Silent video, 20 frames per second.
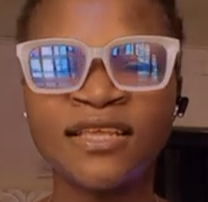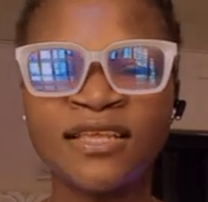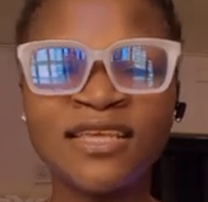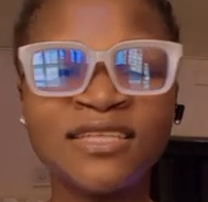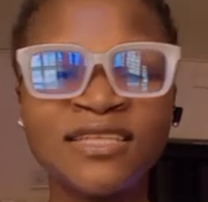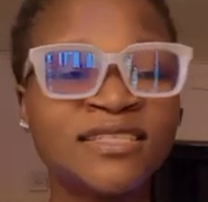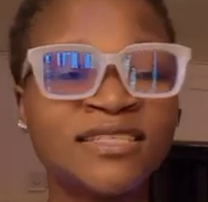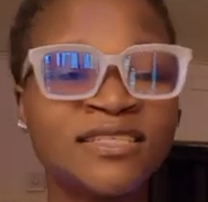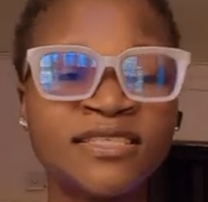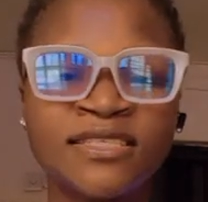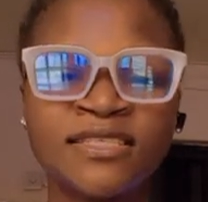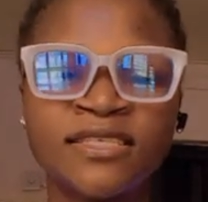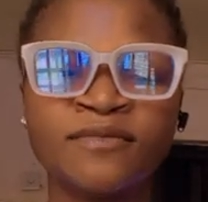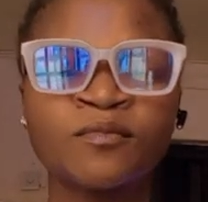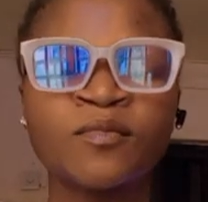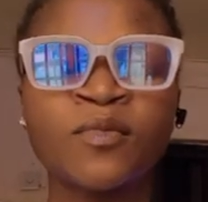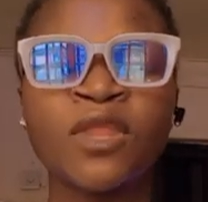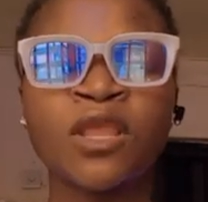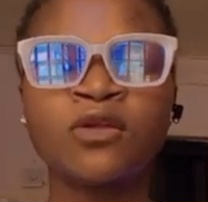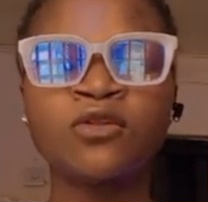etc.
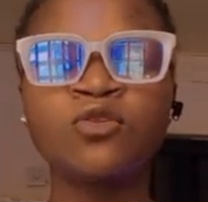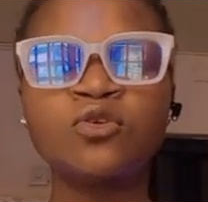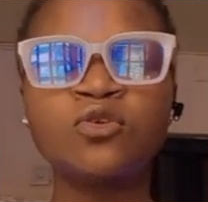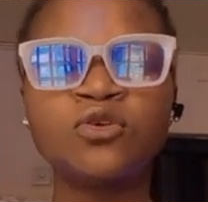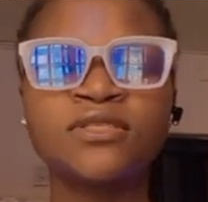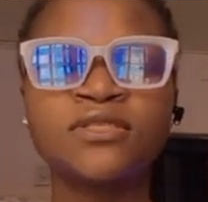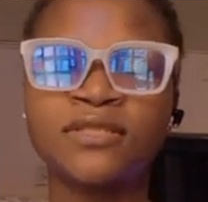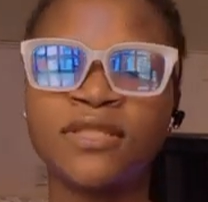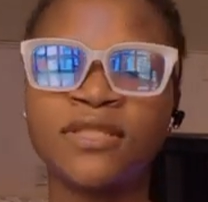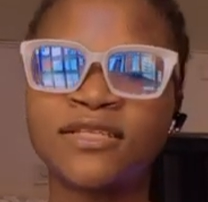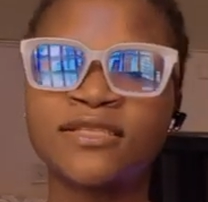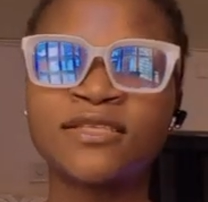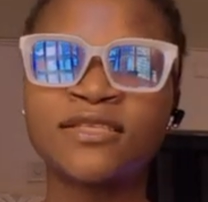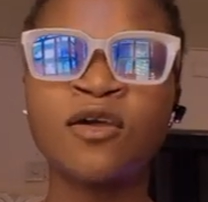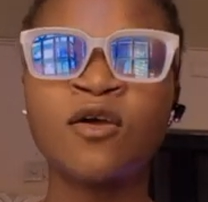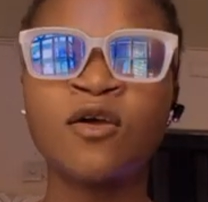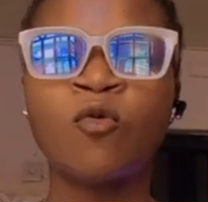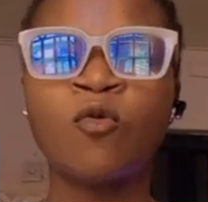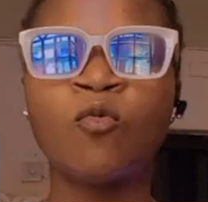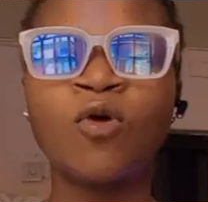Note that
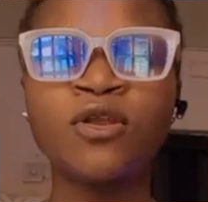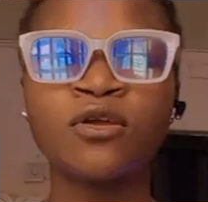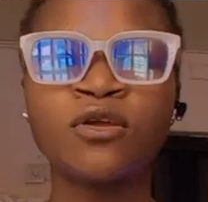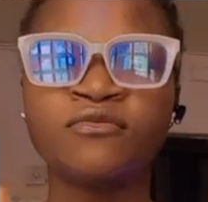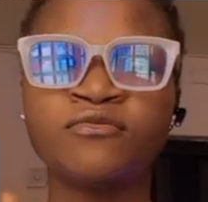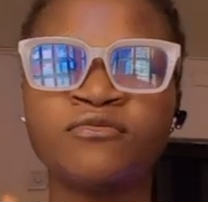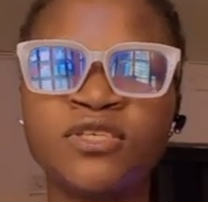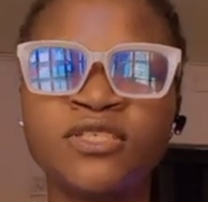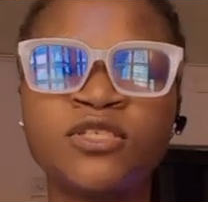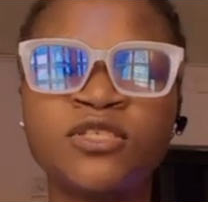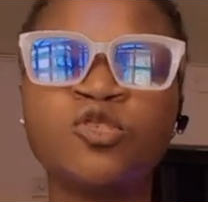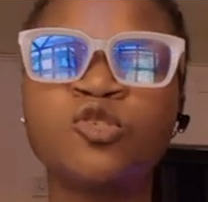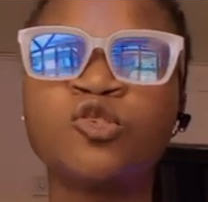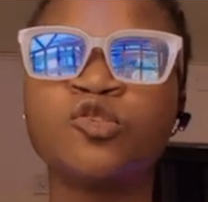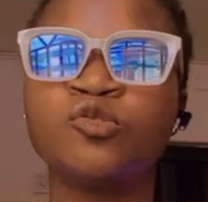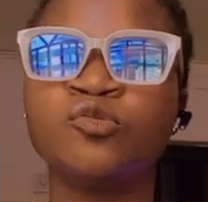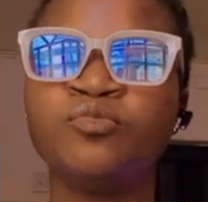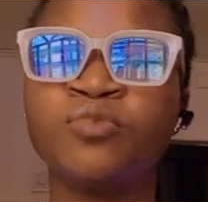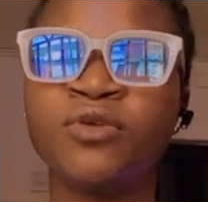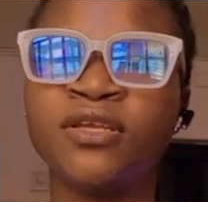one of these
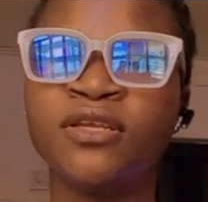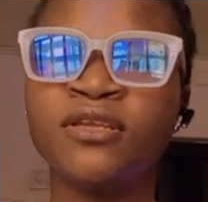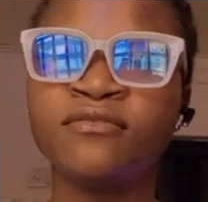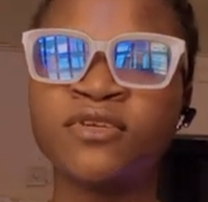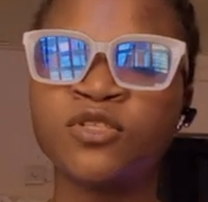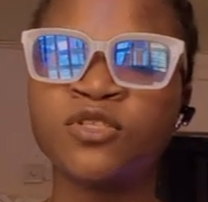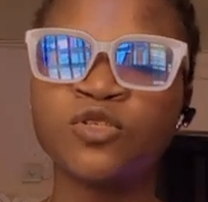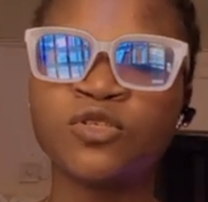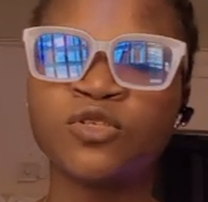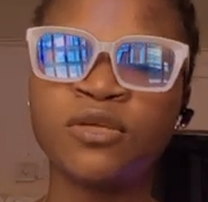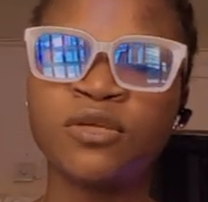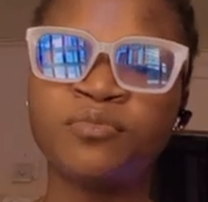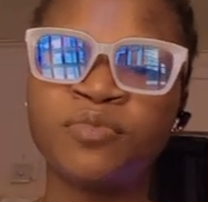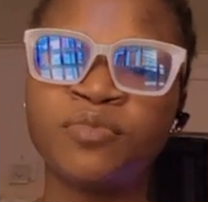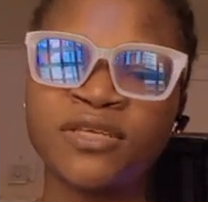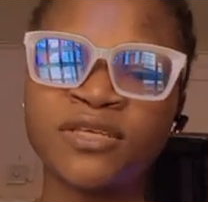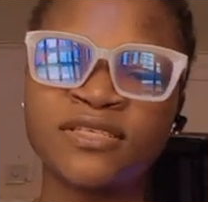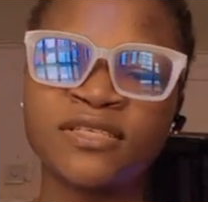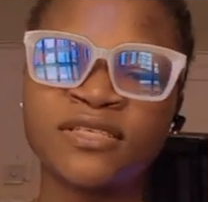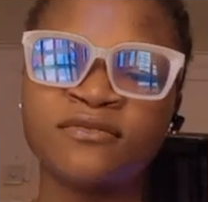should be given to the
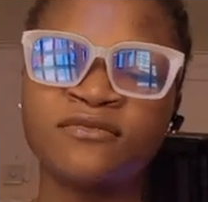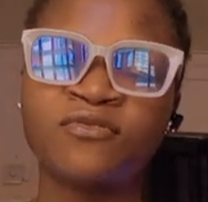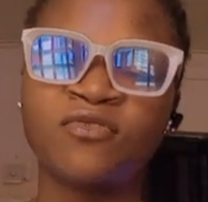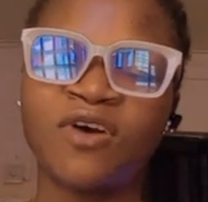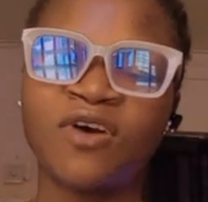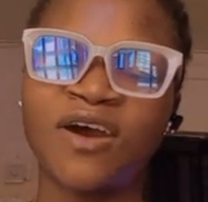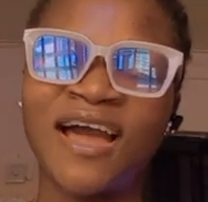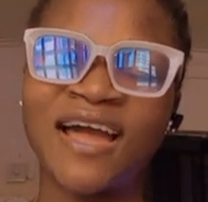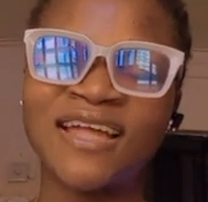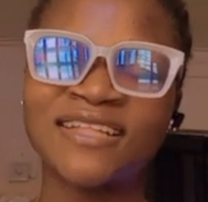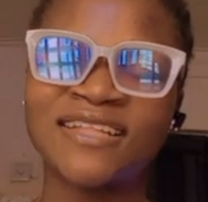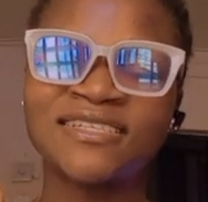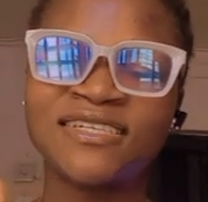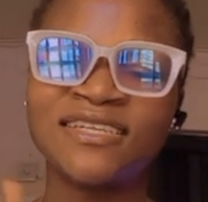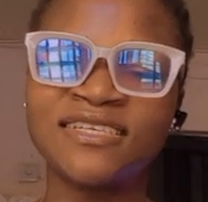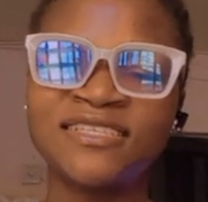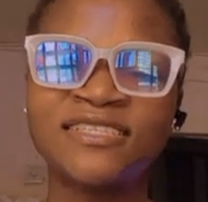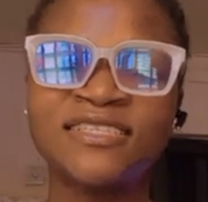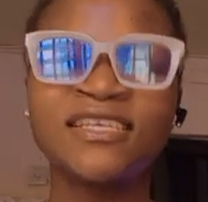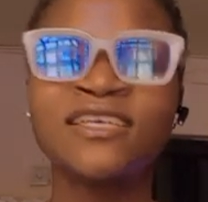person for at
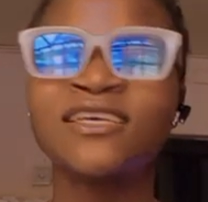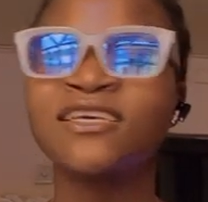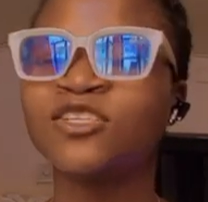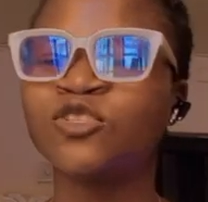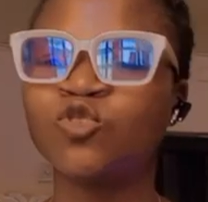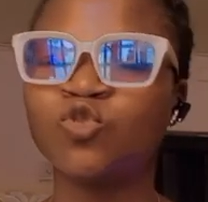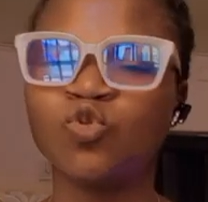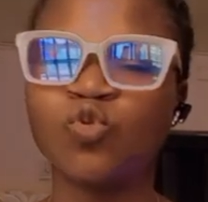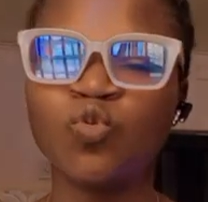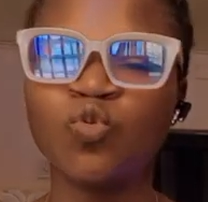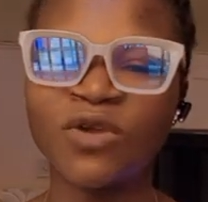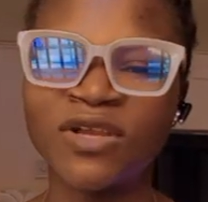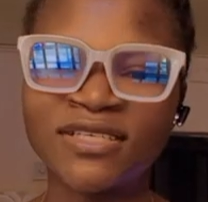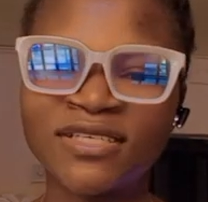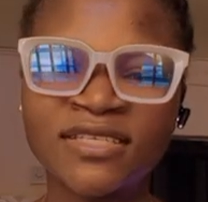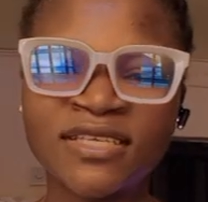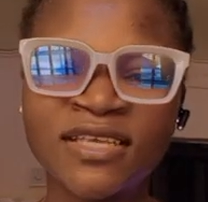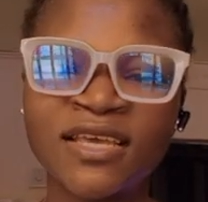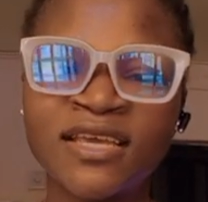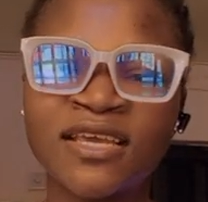least 2
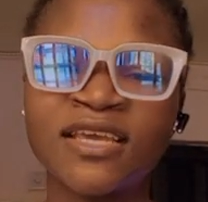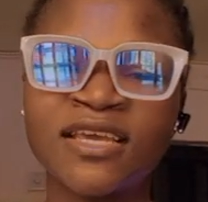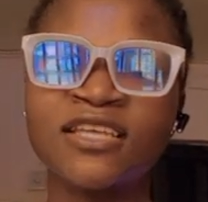weeks.